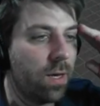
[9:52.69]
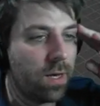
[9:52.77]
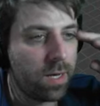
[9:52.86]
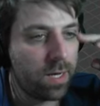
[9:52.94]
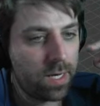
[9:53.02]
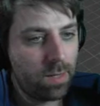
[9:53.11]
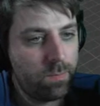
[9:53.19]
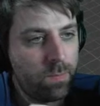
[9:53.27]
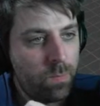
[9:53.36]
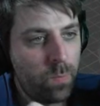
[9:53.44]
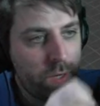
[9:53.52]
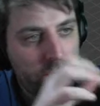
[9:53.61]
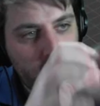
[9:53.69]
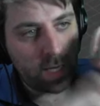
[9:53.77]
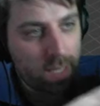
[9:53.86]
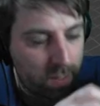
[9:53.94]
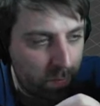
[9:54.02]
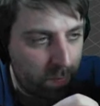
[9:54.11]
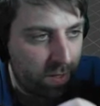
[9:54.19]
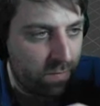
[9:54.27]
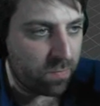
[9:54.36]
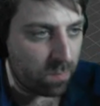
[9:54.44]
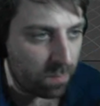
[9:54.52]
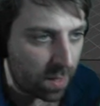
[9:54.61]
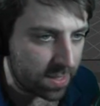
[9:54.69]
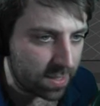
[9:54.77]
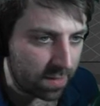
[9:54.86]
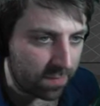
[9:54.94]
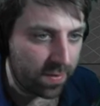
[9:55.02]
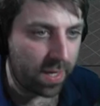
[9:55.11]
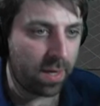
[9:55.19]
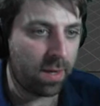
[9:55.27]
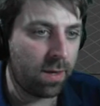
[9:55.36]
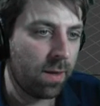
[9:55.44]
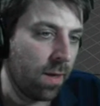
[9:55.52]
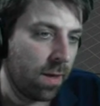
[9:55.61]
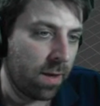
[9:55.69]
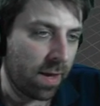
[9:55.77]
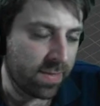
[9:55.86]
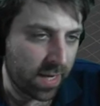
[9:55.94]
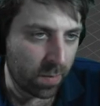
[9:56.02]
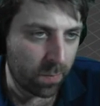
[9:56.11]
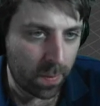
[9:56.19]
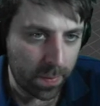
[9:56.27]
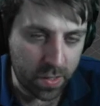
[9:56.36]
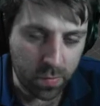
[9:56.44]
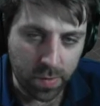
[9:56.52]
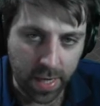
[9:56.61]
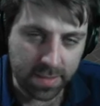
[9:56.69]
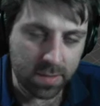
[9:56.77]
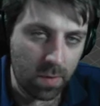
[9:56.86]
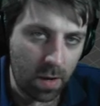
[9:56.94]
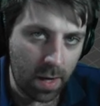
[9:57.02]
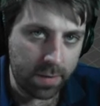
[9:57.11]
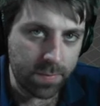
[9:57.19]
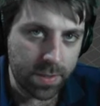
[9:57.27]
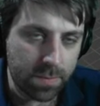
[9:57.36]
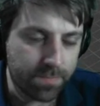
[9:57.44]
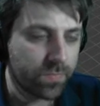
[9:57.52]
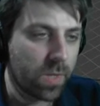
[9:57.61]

um, put in a little bit of my stuff here, and then I'll probably create some items.